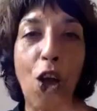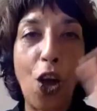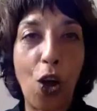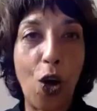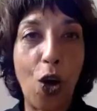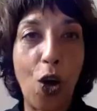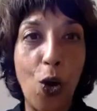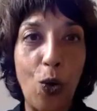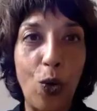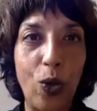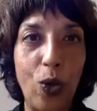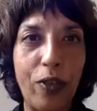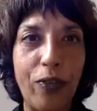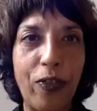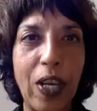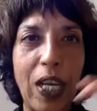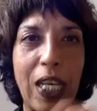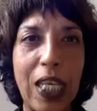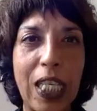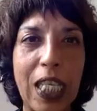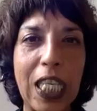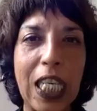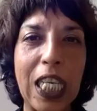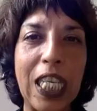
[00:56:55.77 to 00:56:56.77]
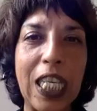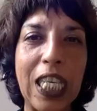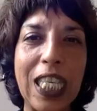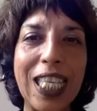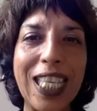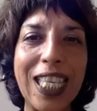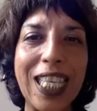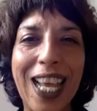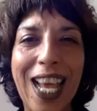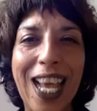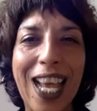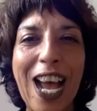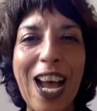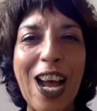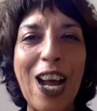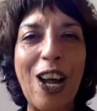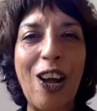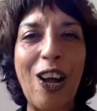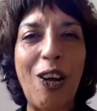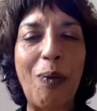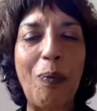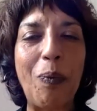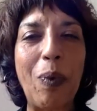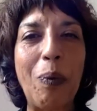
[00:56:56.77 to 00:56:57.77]
old faces,
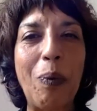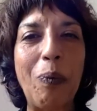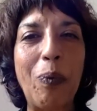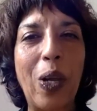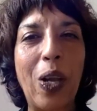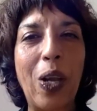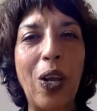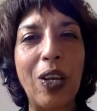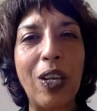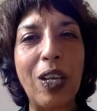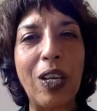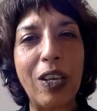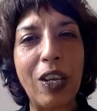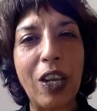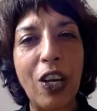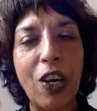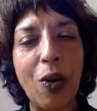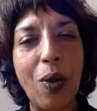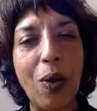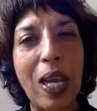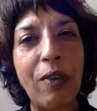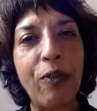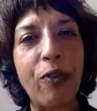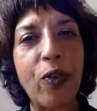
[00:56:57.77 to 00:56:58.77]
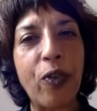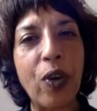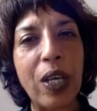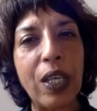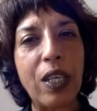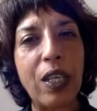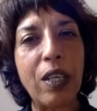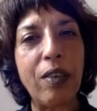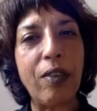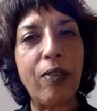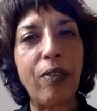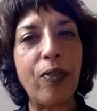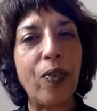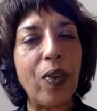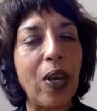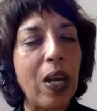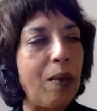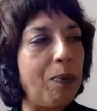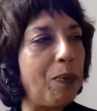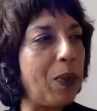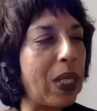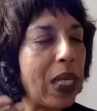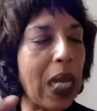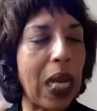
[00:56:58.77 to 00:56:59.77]
you know, in front of
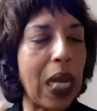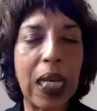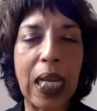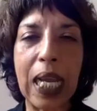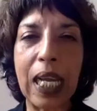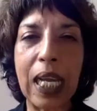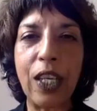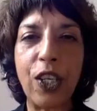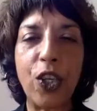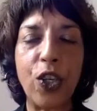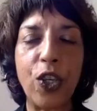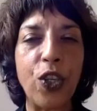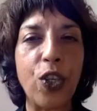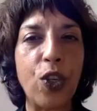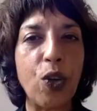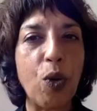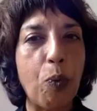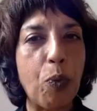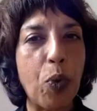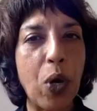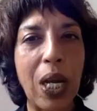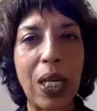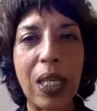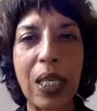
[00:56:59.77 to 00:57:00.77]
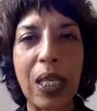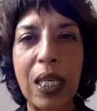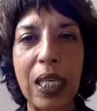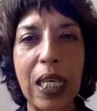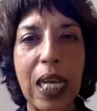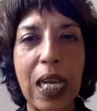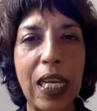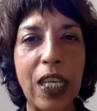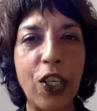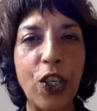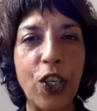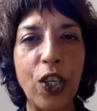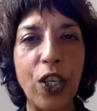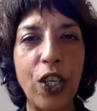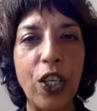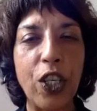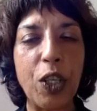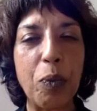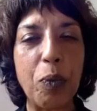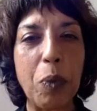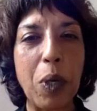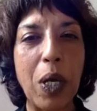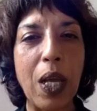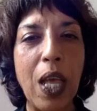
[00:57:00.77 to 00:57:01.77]
delegations or presentations,
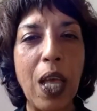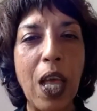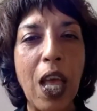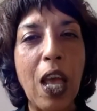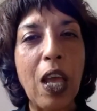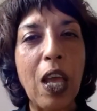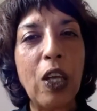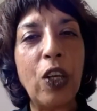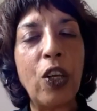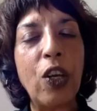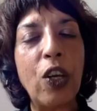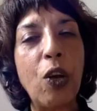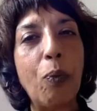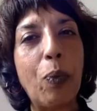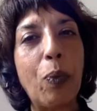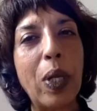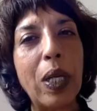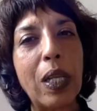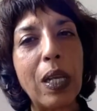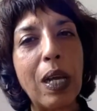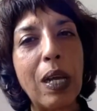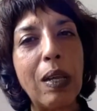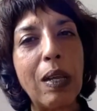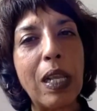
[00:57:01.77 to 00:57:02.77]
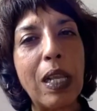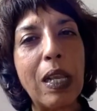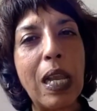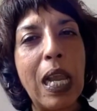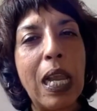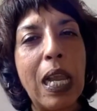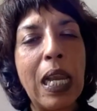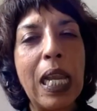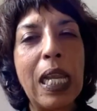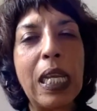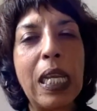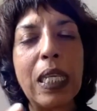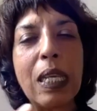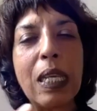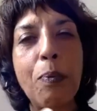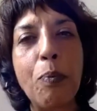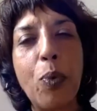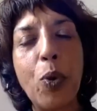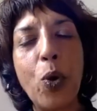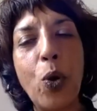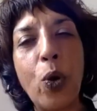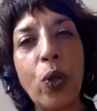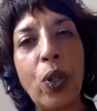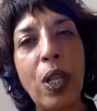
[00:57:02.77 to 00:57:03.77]
but it's
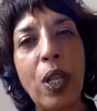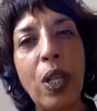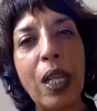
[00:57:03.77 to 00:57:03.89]
important